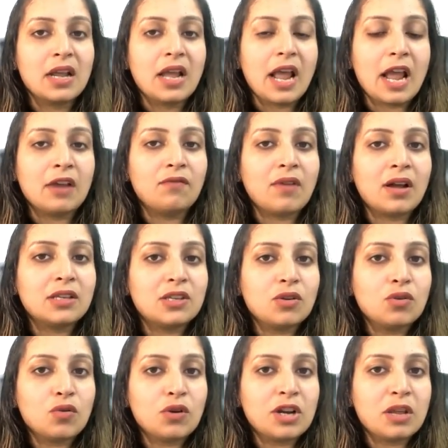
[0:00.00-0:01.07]
And once you
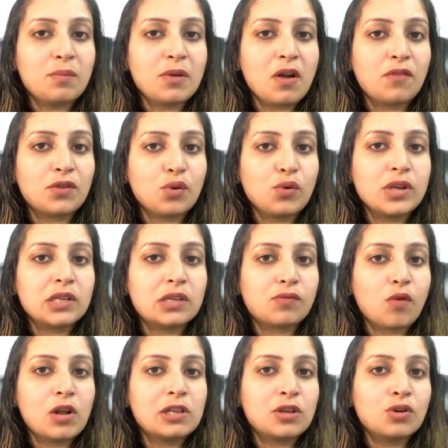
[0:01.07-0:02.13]
know dp of 2 is
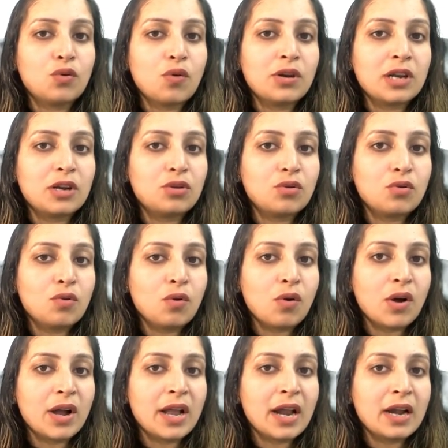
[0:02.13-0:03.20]
false, you don't need to go
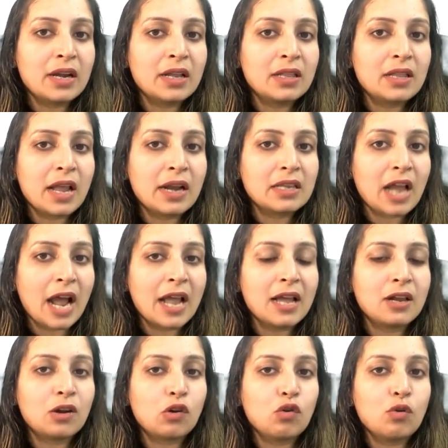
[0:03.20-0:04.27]
ahead in the
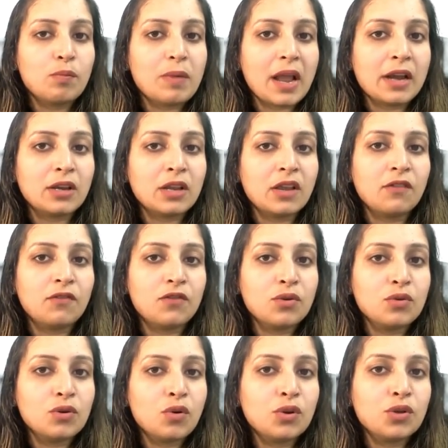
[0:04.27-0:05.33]
entire loop. And if you
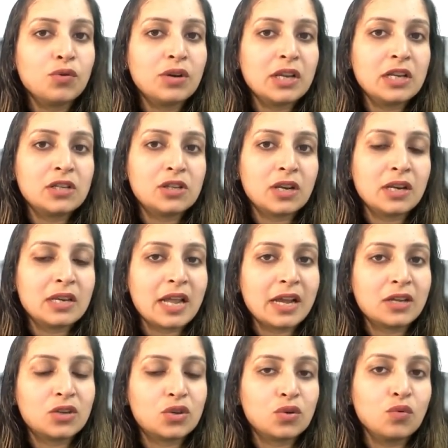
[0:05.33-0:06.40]
know you reach
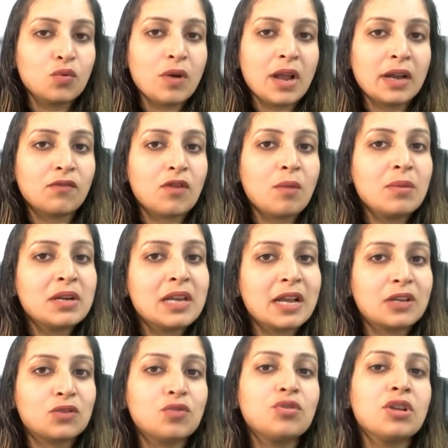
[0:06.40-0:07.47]
index 2 and from
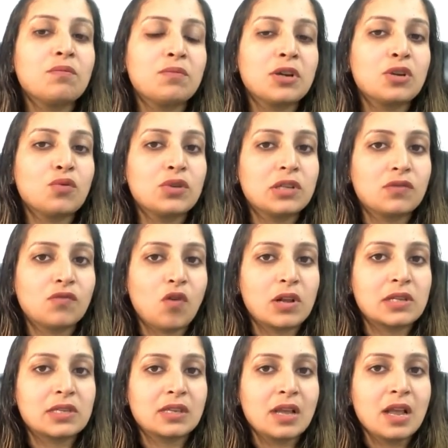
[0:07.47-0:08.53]
index 2 dp2 is
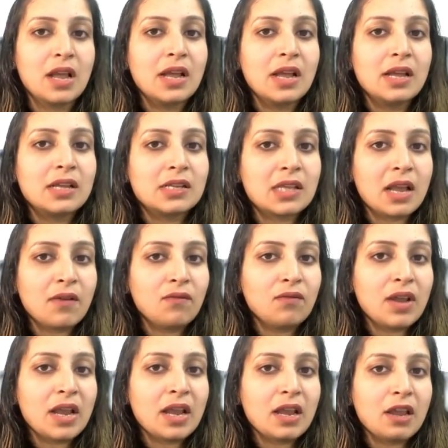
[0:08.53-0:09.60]
false. Same
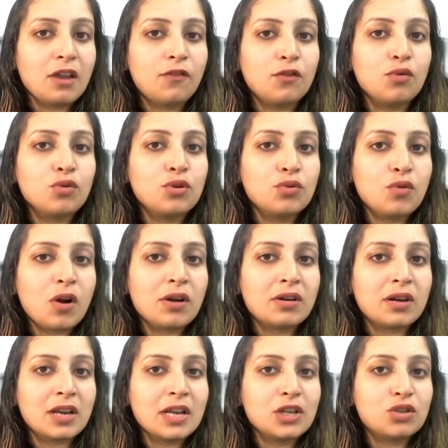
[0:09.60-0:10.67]
way, if you do not
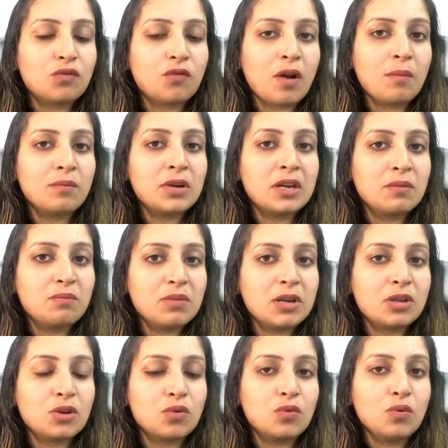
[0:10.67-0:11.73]
reach from
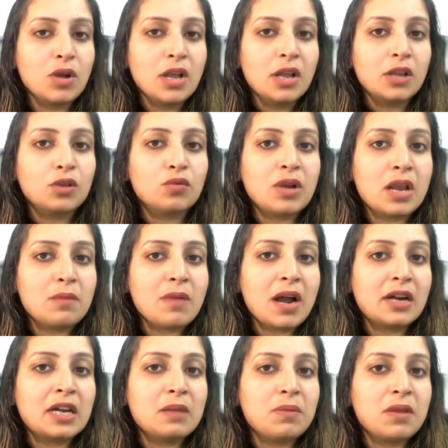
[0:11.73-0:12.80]
dp2, You can mark
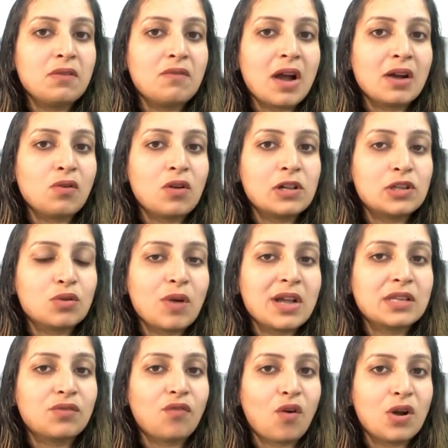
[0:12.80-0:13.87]
dp1 also
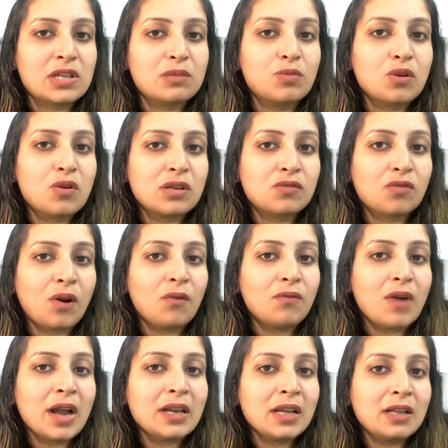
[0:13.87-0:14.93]
as false, because from
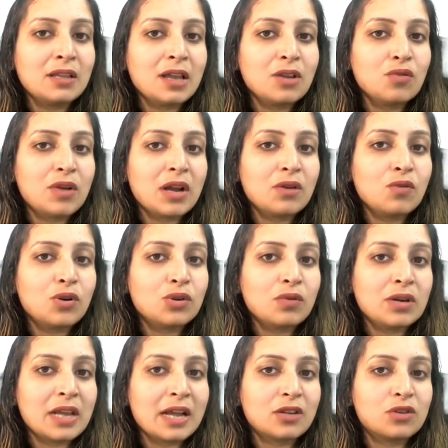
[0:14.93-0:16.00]
1 either you can go to
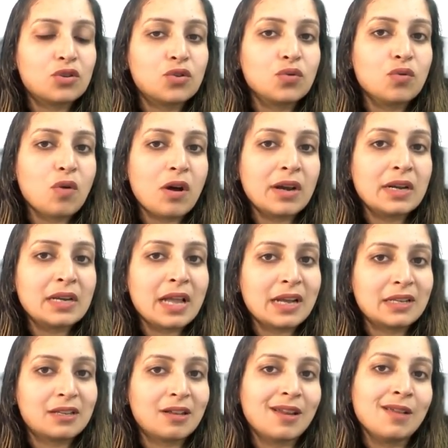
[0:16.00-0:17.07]
index 2 or
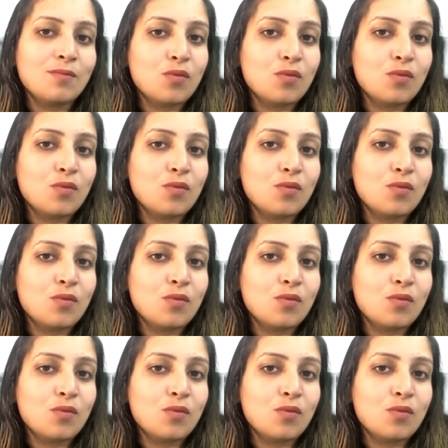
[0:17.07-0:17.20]
index 3.